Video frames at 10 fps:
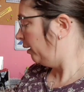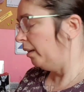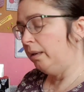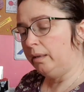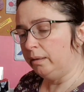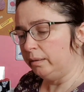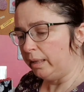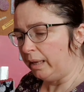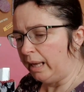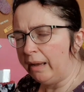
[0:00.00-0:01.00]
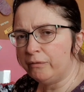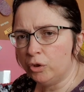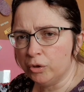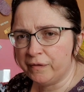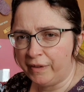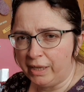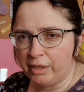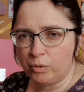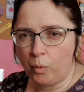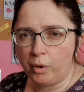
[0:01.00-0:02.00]
I've just
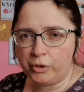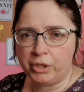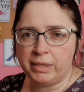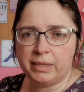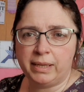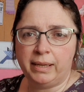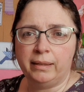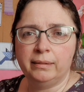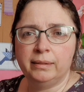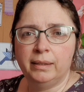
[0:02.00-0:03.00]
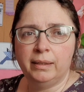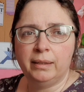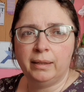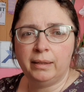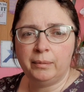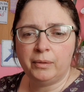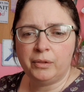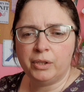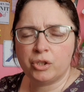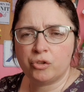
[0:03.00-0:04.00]
finished watching today
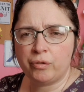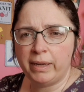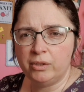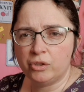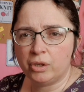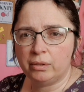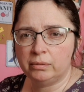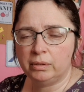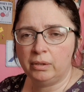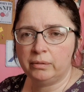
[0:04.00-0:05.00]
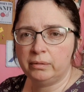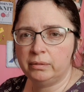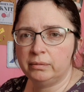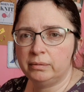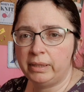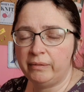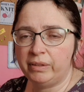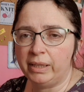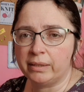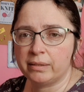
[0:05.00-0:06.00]
The Stranger on
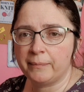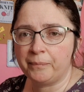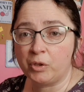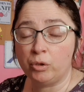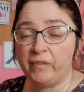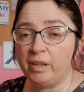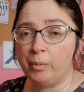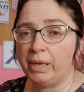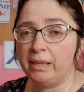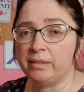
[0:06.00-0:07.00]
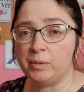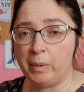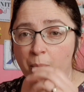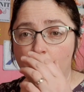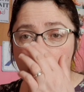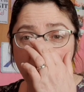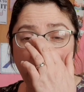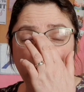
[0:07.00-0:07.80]
Netflix. Don't know if anybody else has been watching